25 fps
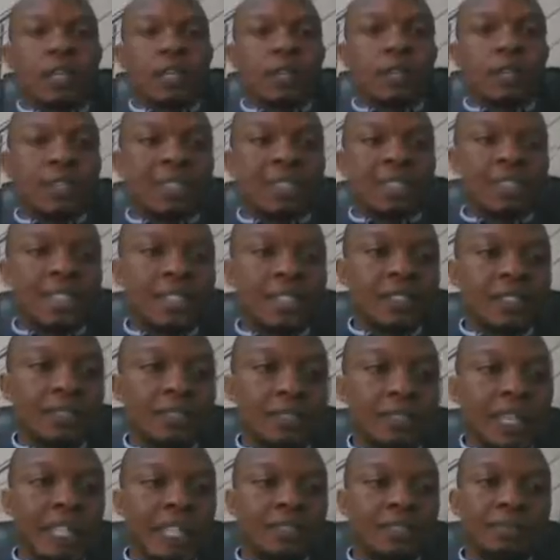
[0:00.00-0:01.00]
You understand?
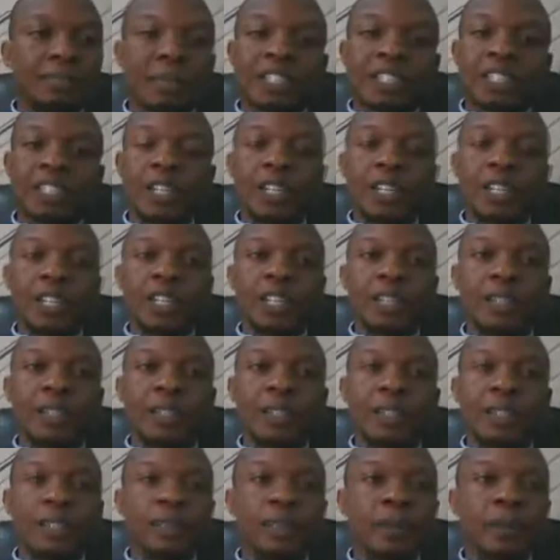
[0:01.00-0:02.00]
So that's machine
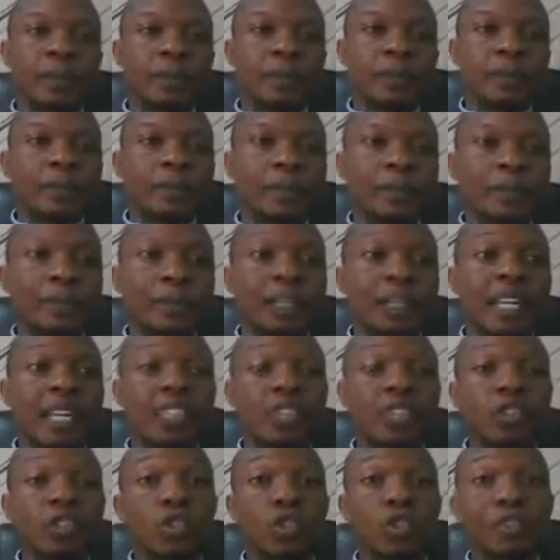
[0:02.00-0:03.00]
learning. Um,
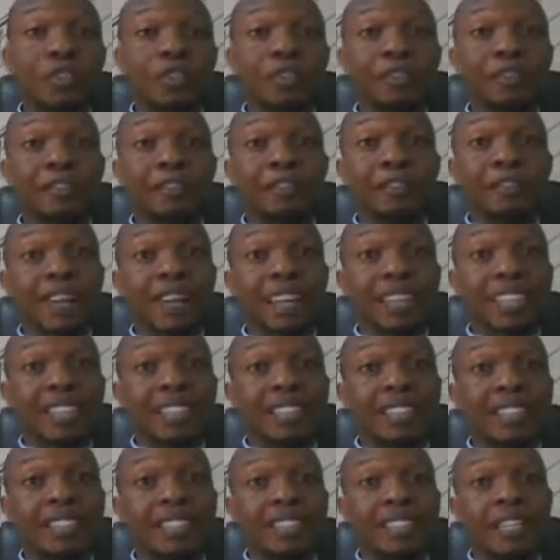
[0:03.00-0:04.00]
that's
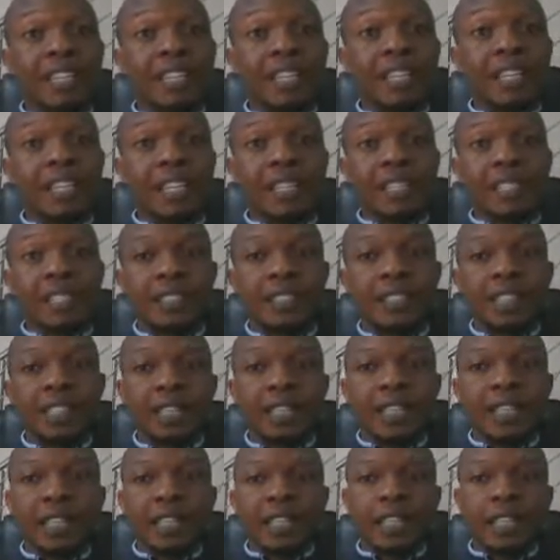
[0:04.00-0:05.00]
supervised learning
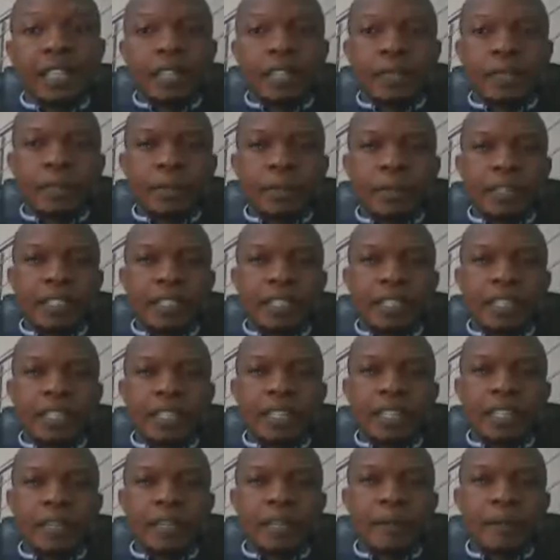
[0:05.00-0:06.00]
in uh, machine
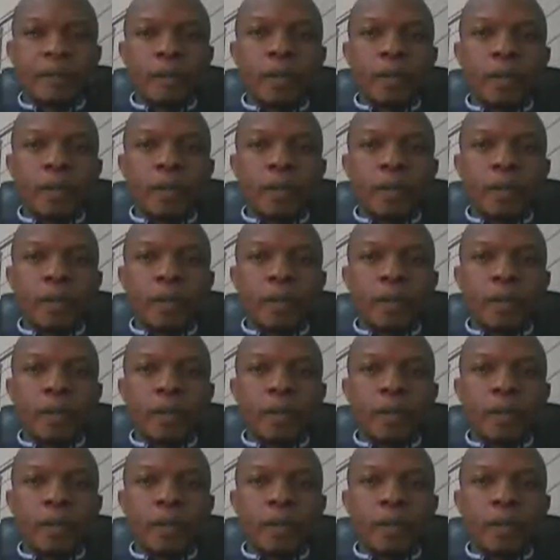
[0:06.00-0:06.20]
learning.